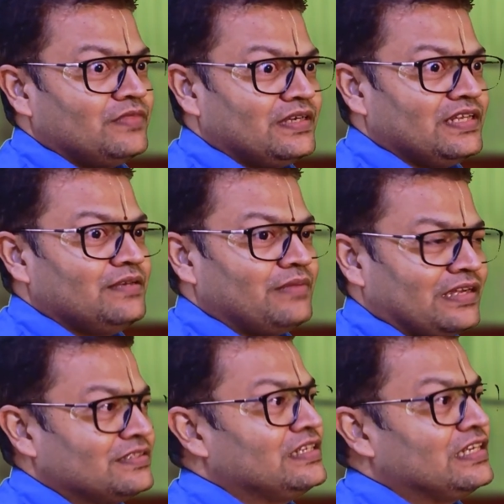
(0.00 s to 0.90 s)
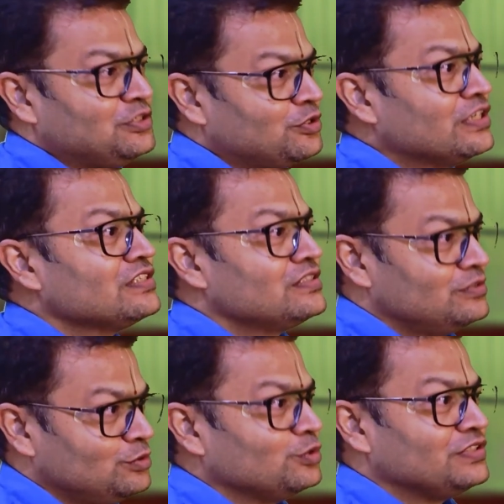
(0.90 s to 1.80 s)
the team actually enjoys
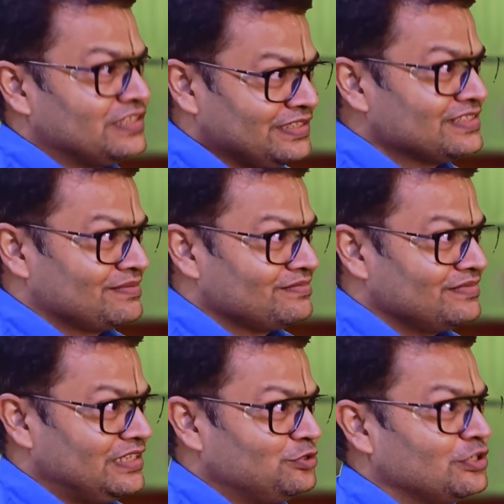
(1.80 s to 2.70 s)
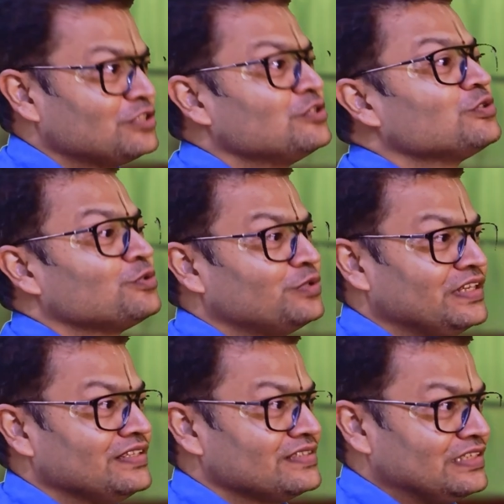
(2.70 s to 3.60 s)
those drills, enjoys those
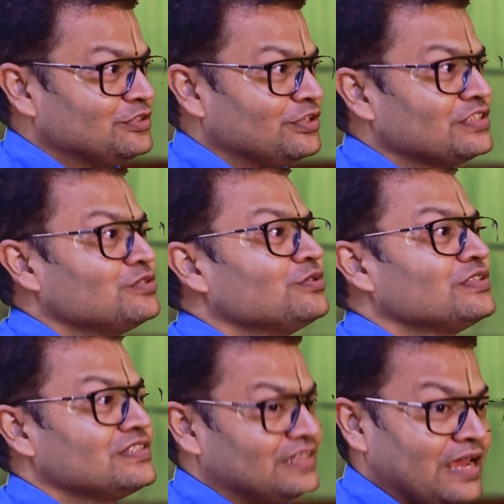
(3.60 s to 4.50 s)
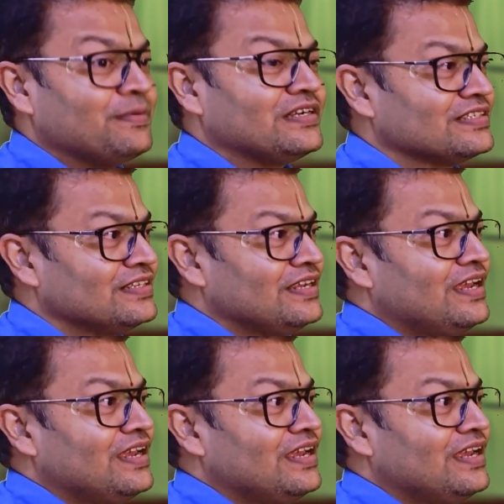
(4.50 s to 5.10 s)
routines, enjoys those habits,